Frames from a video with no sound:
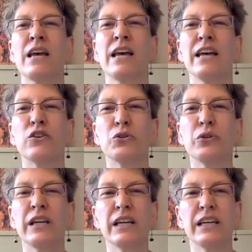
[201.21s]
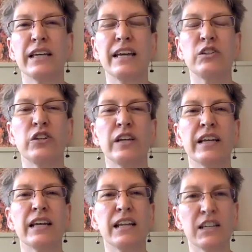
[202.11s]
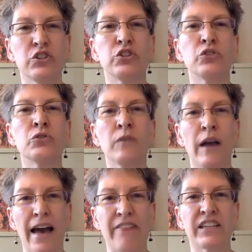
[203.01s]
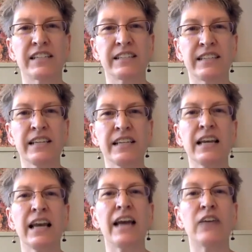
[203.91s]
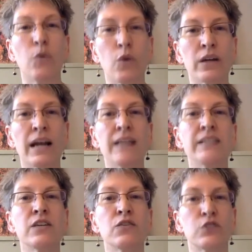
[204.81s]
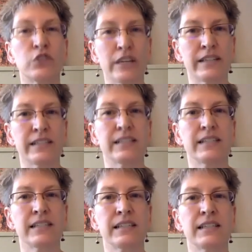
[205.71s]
including engaging in issue, advocacy, and organizing for justice